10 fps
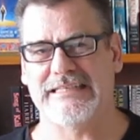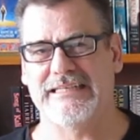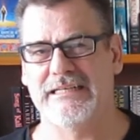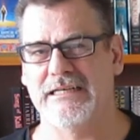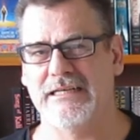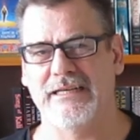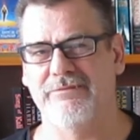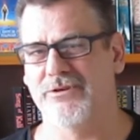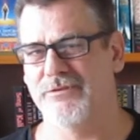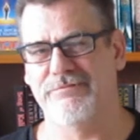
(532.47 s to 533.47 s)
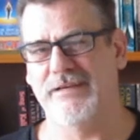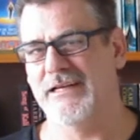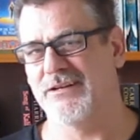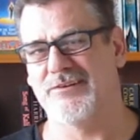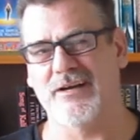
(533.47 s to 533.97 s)
didn't give a good
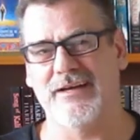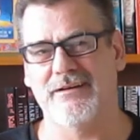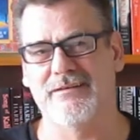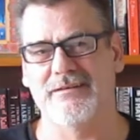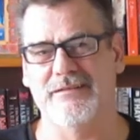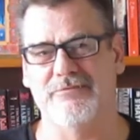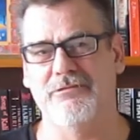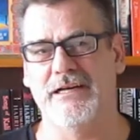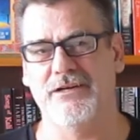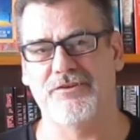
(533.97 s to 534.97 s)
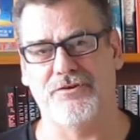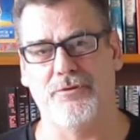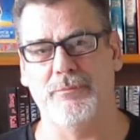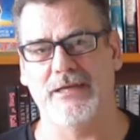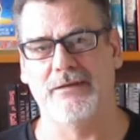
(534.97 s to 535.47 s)
feeling inside. It really
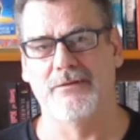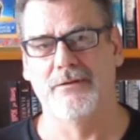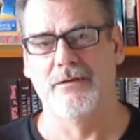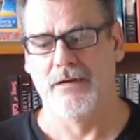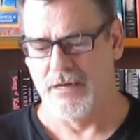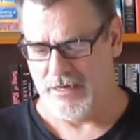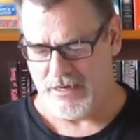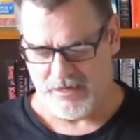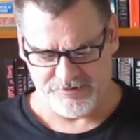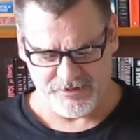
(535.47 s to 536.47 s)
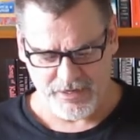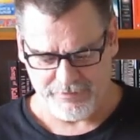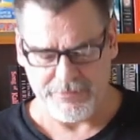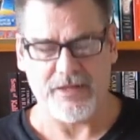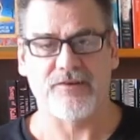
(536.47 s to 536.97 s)
disturbed me. So
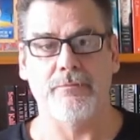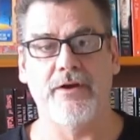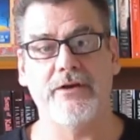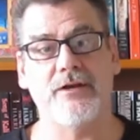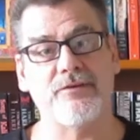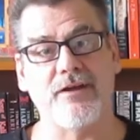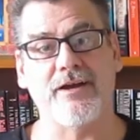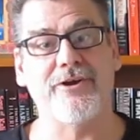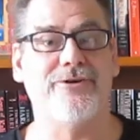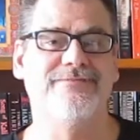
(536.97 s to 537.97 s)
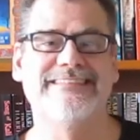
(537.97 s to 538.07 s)
yeah, that's American Psycho.